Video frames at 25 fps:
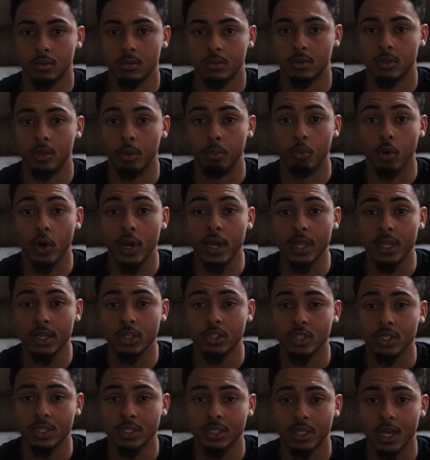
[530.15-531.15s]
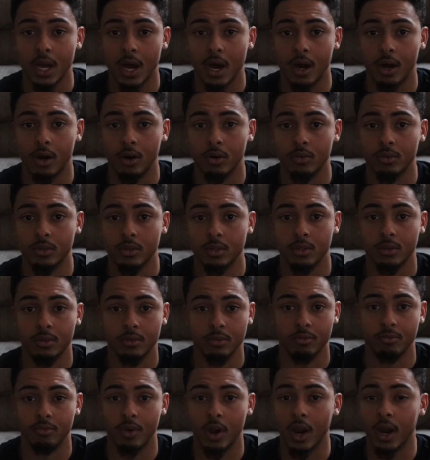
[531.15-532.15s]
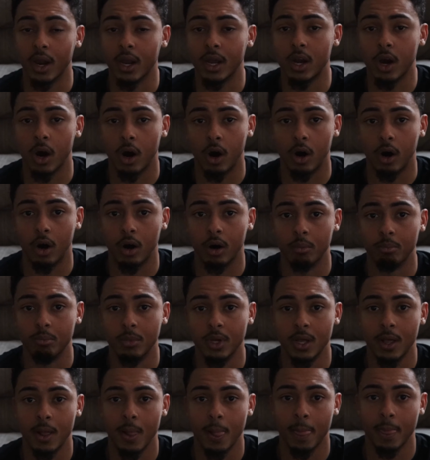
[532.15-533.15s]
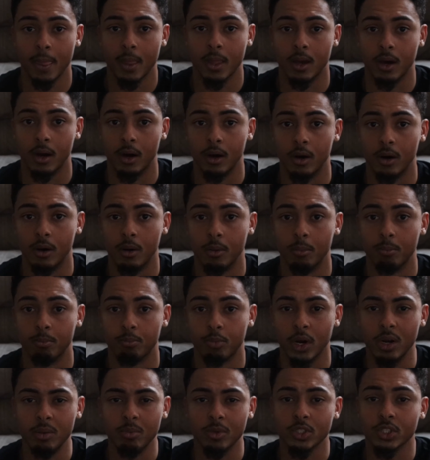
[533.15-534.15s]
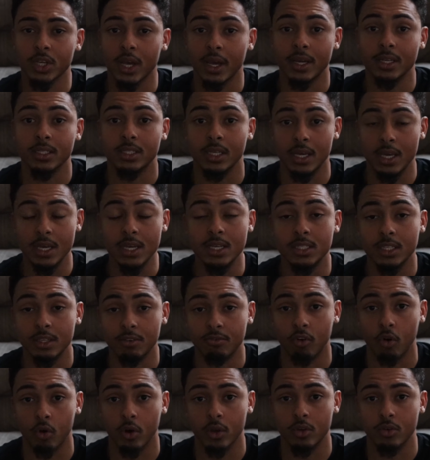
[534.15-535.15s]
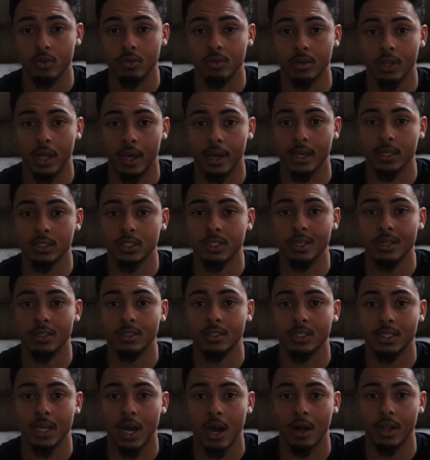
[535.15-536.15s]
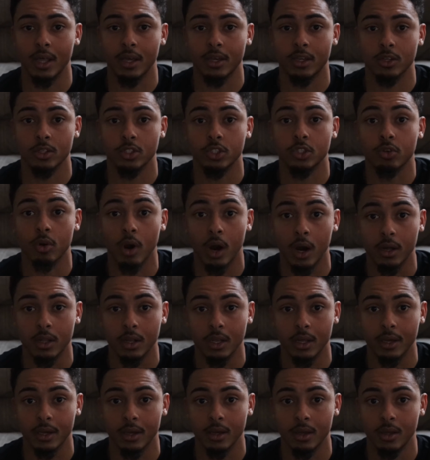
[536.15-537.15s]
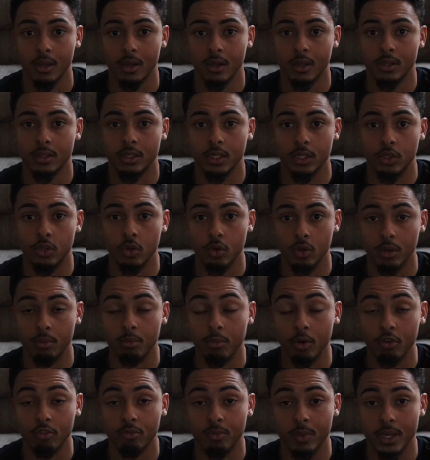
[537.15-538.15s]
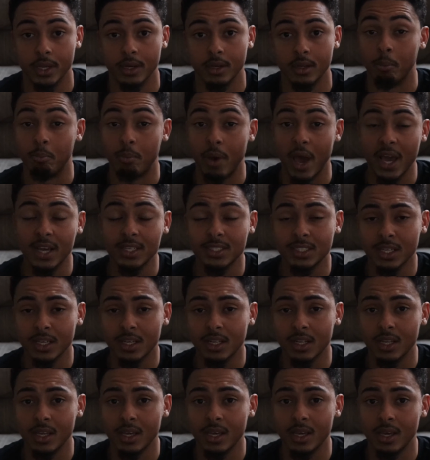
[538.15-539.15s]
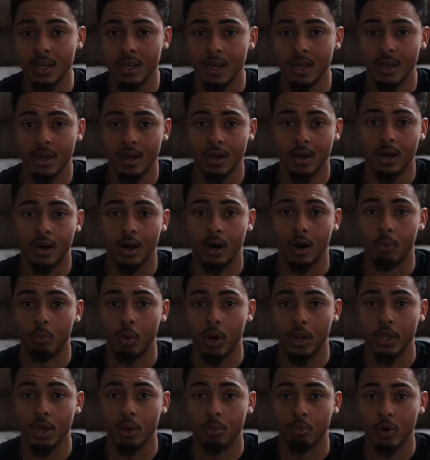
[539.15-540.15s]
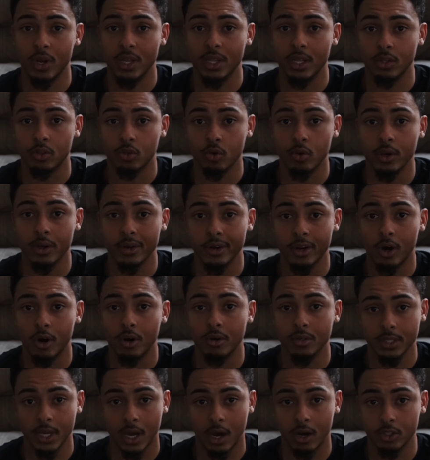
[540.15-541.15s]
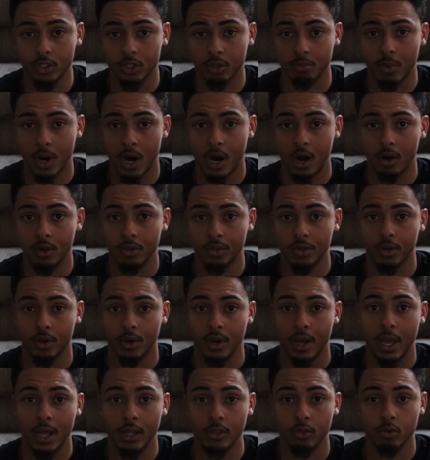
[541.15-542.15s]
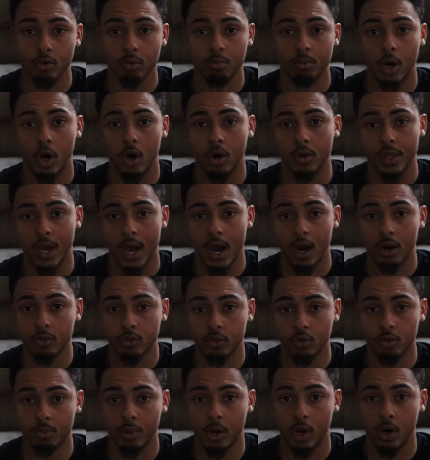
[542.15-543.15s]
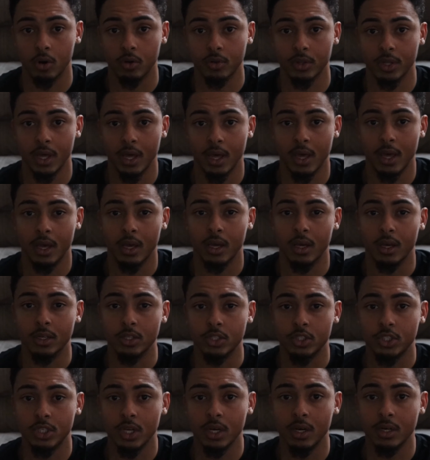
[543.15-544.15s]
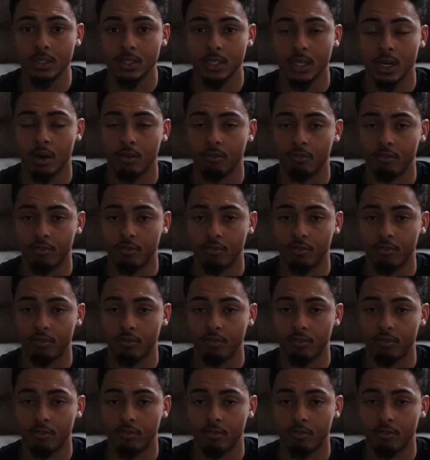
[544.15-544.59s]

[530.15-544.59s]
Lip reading: The breathing should sound very calm, pretty much like it's easy for you. Like it shouldn't sound like you're struggling to do the movement. But basically, whether you're breathing through your nose, out your mouth, or in through both, out through both, it should sound